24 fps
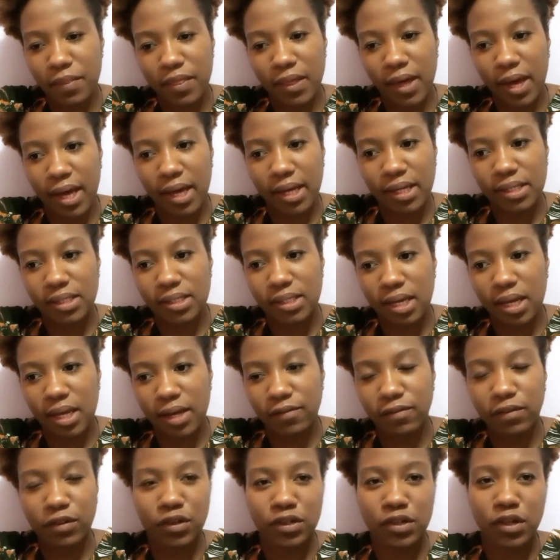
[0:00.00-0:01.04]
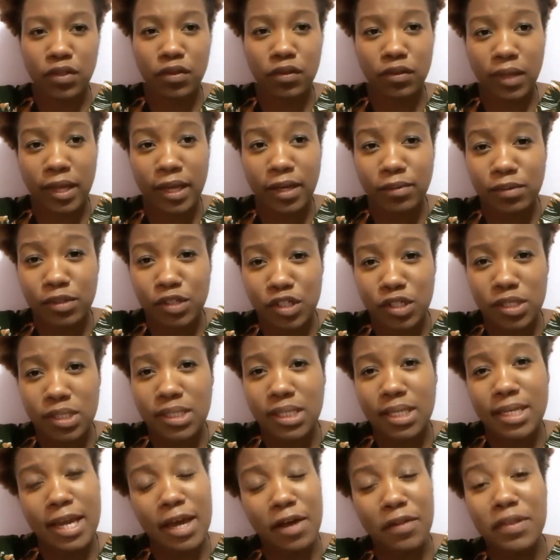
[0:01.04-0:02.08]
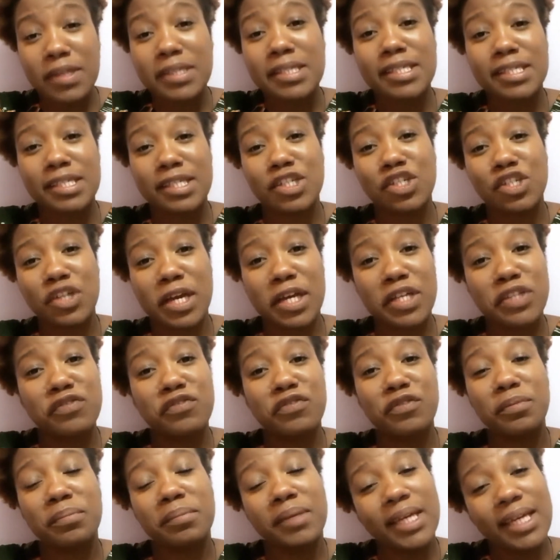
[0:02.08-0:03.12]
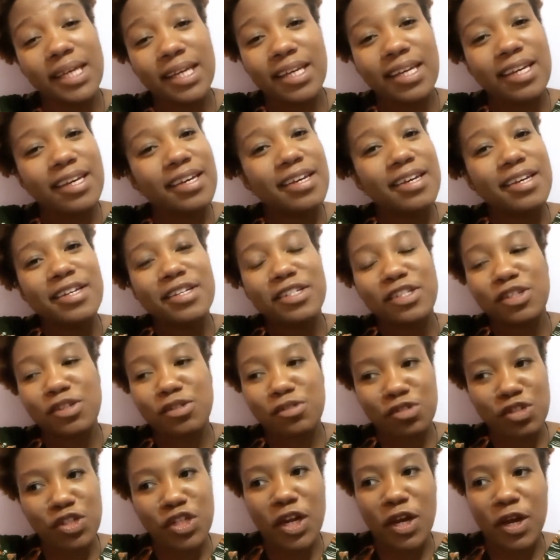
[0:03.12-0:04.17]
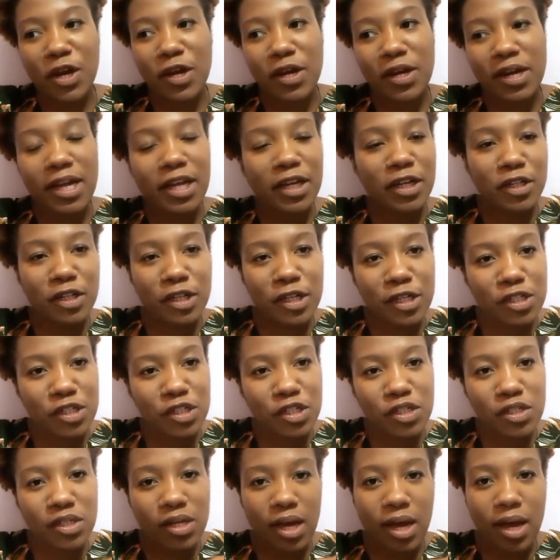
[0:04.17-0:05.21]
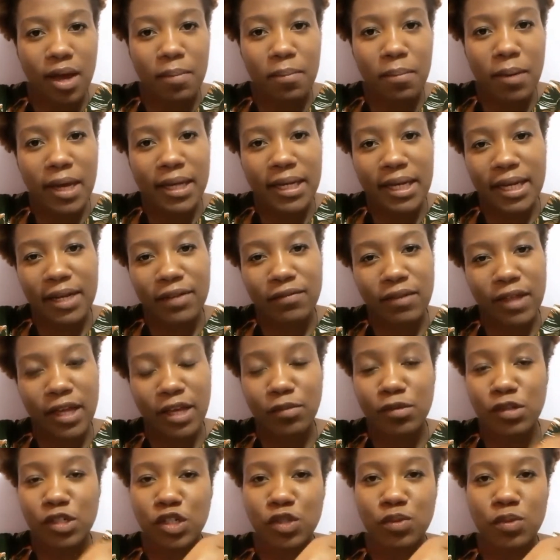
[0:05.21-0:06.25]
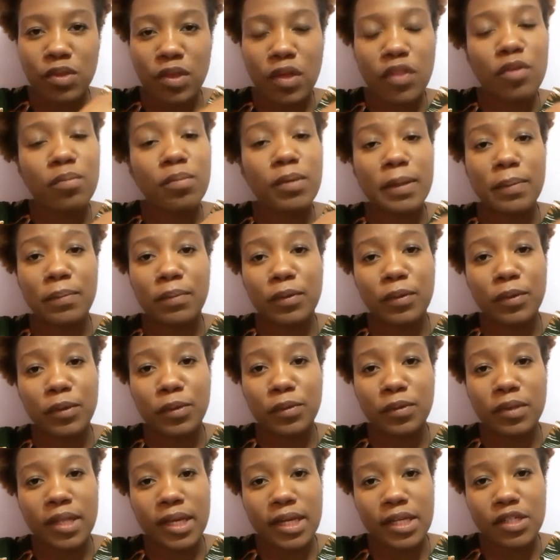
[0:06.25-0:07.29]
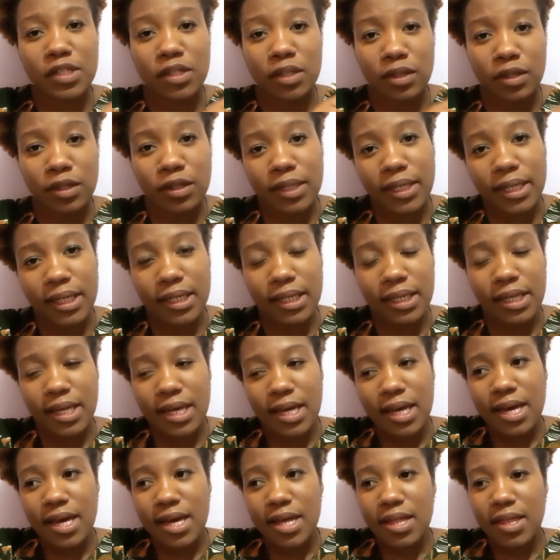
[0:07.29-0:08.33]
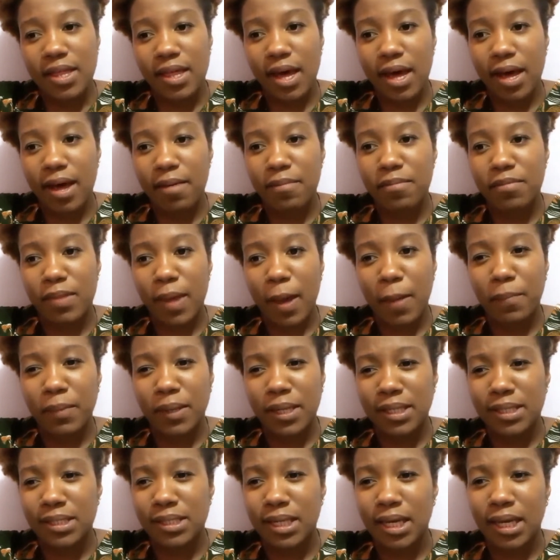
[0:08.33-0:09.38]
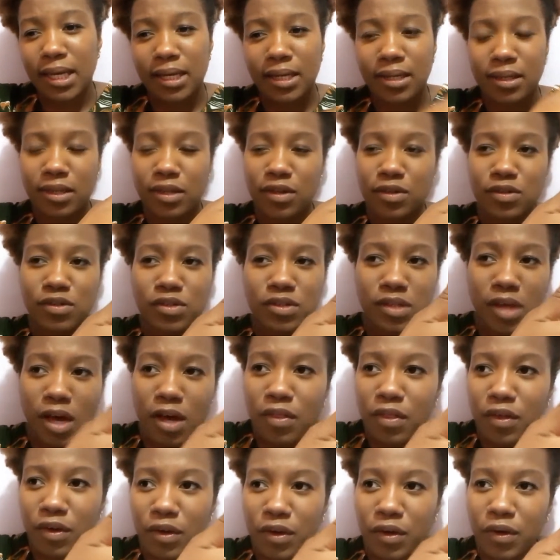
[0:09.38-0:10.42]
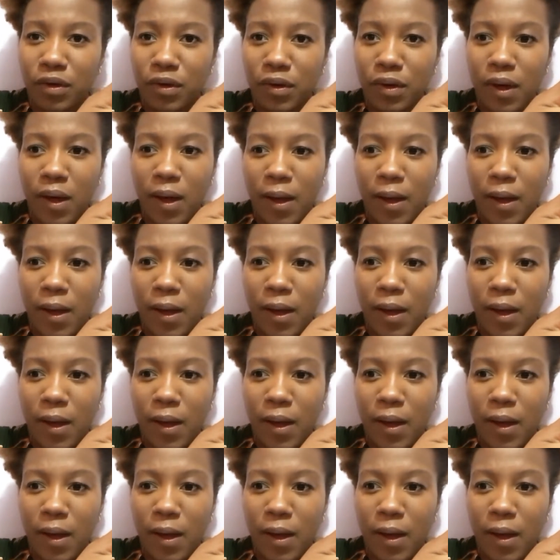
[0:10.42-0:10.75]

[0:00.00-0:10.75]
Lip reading: that I've learned other languages, and now this is the chance for me to share English, my native language, with other people who would like to learn it. That being said, there's other